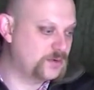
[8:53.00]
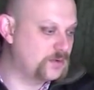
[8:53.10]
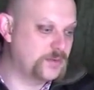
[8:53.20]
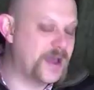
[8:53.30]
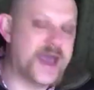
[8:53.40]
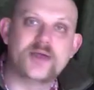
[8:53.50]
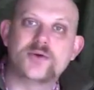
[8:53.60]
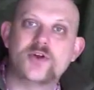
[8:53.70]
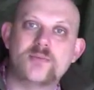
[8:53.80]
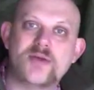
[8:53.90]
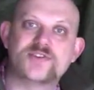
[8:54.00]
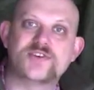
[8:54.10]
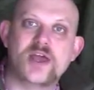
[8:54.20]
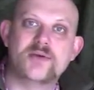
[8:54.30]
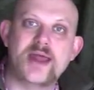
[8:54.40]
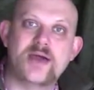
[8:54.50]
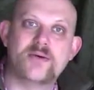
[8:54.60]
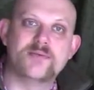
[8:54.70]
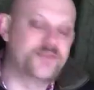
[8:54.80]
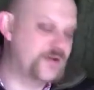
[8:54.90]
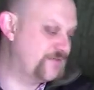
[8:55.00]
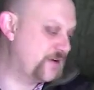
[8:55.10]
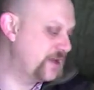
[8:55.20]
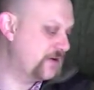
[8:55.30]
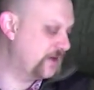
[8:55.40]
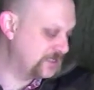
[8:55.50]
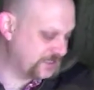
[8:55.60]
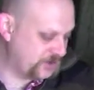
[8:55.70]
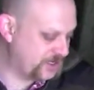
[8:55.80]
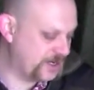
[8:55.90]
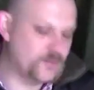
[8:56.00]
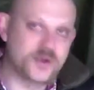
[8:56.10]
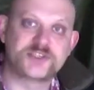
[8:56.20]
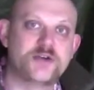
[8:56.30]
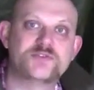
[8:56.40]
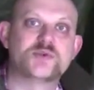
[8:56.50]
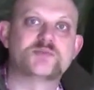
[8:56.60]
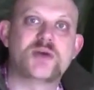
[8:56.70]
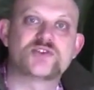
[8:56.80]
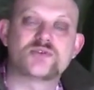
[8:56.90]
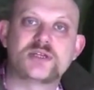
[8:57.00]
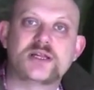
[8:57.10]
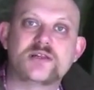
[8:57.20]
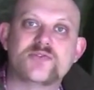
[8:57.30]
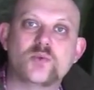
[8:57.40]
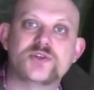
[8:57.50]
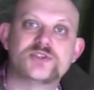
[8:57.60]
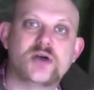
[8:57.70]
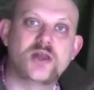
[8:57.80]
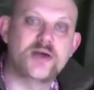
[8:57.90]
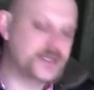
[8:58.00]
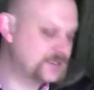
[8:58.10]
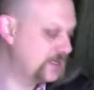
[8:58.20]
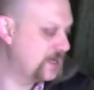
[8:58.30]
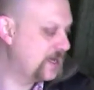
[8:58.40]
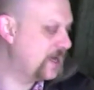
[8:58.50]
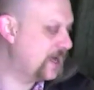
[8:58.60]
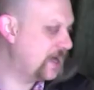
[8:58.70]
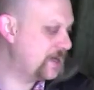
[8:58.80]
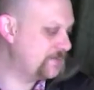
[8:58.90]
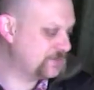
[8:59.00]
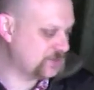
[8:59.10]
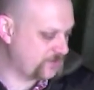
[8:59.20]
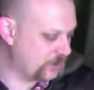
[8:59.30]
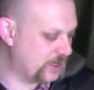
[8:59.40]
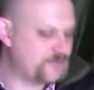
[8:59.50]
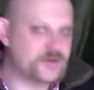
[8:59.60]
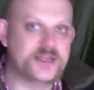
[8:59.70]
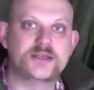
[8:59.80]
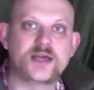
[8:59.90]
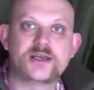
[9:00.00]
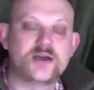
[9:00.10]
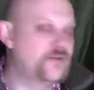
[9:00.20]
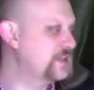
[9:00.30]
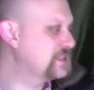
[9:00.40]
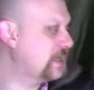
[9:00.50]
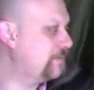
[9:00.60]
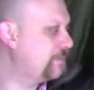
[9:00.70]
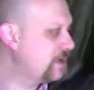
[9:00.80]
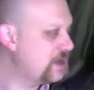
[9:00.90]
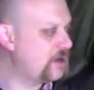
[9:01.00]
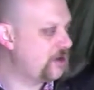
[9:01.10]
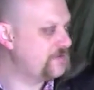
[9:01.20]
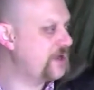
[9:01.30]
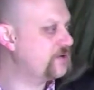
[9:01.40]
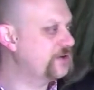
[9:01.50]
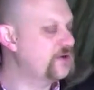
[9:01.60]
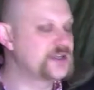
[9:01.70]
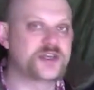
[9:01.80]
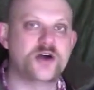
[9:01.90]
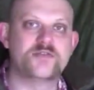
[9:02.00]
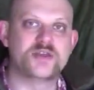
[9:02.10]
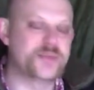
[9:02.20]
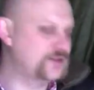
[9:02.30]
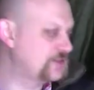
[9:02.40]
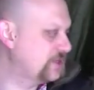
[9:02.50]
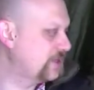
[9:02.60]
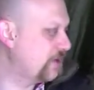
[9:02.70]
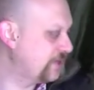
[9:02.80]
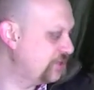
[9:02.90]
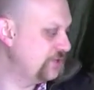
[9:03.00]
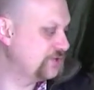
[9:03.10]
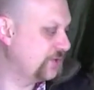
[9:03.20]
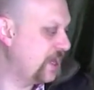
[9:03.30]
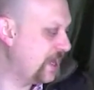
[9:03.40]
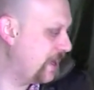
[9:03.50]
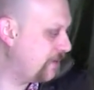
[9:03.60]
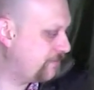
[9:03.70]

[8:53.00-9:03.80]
about eight or nine months ago now and very kindly said I could help myself to as much or as little of the wood as I liked. Um, so I've got a lovely uh, carving stump. I've now got a nice carving bench that I can use on here